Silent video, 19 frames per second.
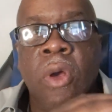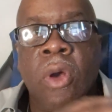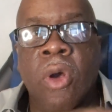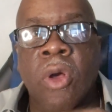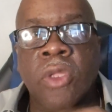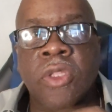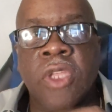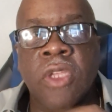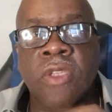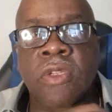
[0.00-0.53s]

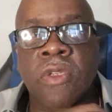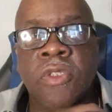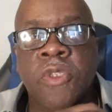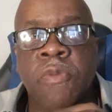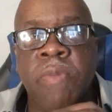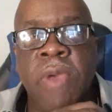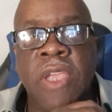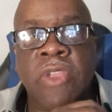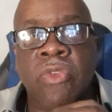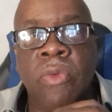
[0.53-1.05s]
Autism
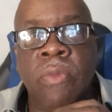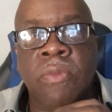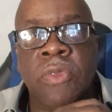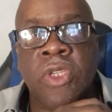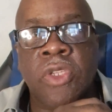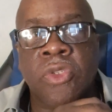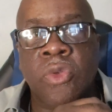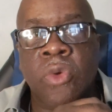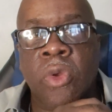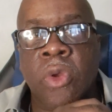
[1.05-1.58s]
Spectrum
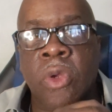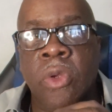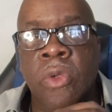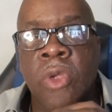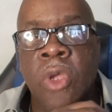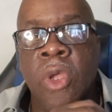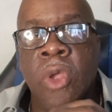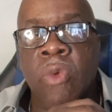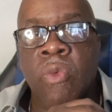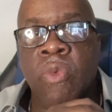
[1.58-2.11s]

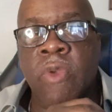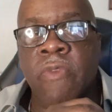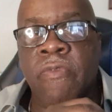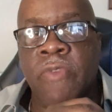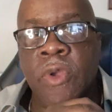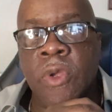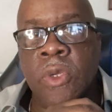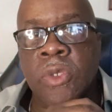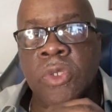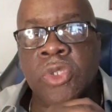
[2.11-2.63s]
Disorder
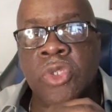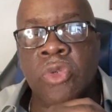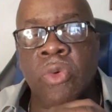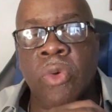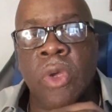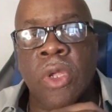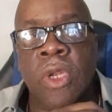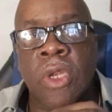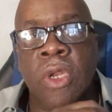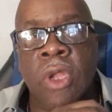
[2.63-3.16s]
refers
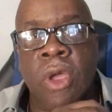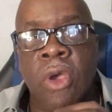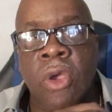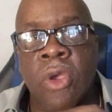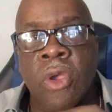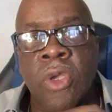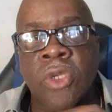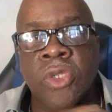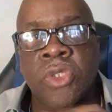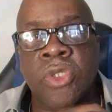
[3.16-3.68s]
to a
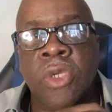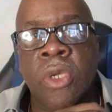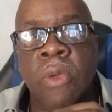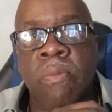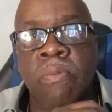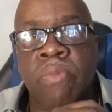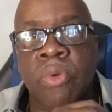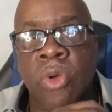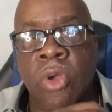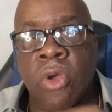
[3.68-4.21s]
large,
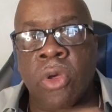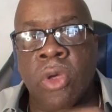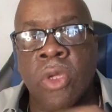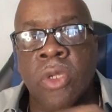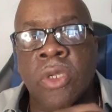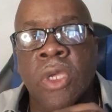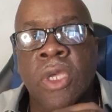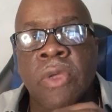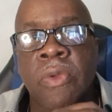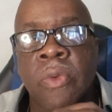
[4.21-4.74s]

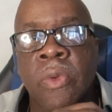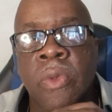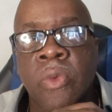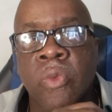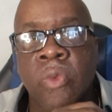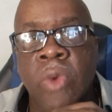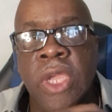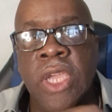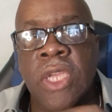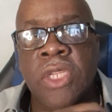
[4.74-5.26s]
broad
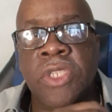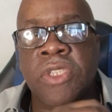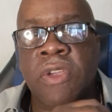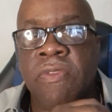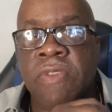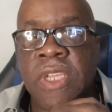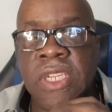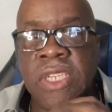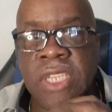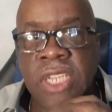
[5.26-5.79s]
range
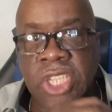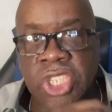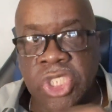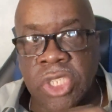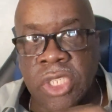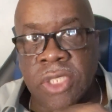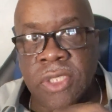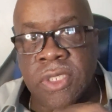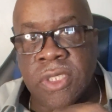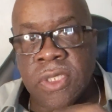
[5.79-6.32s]
of
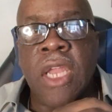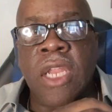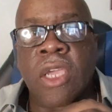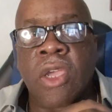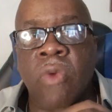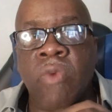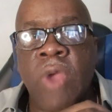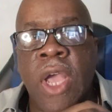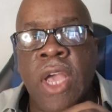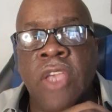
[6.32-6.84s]
conditions
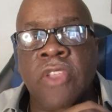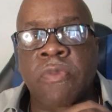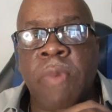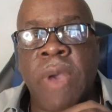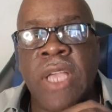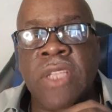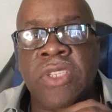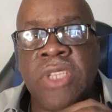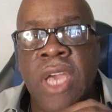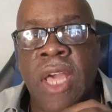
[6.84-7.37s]
categorized
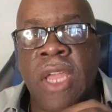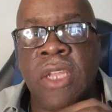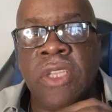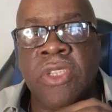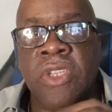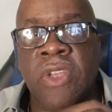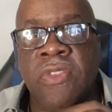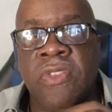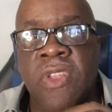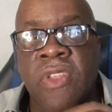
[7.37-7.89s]
by
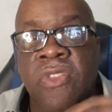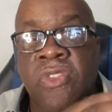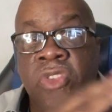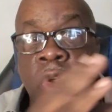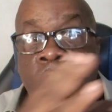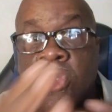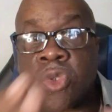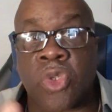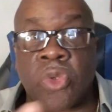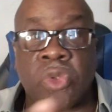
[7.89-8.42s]
challenges in
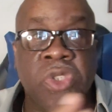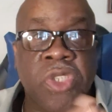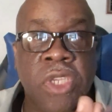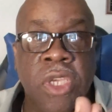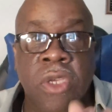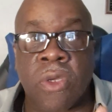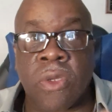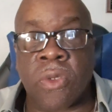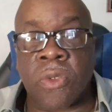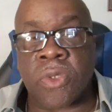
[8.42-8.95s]
social
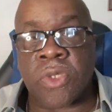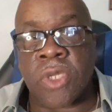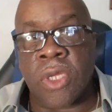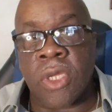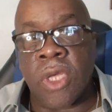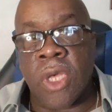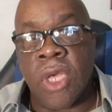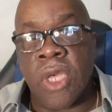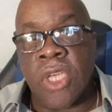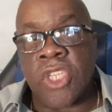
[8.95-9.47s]
skills,
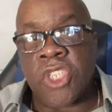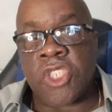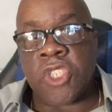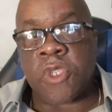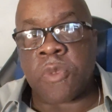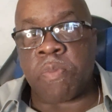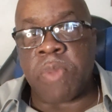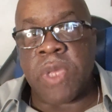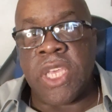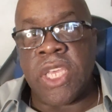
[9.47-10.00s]

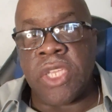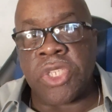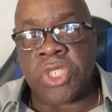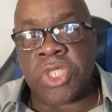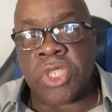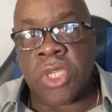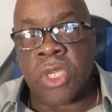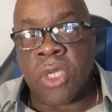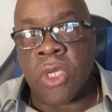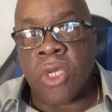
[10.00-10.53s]

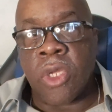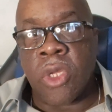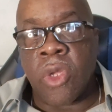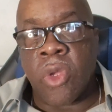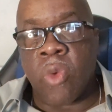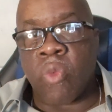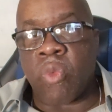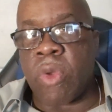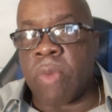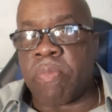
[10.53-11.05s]
speech,
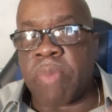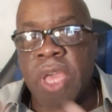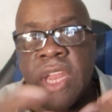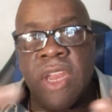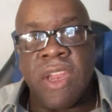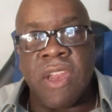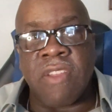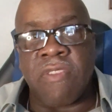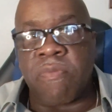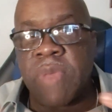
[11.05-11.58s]

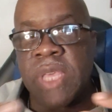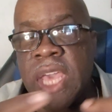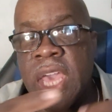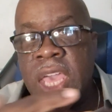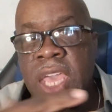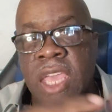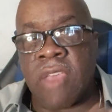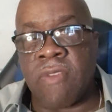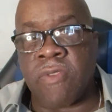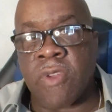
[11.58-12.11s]
repetitive
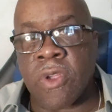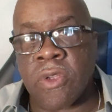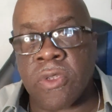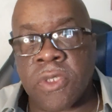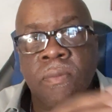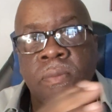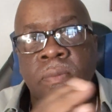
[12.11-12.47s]
behavior,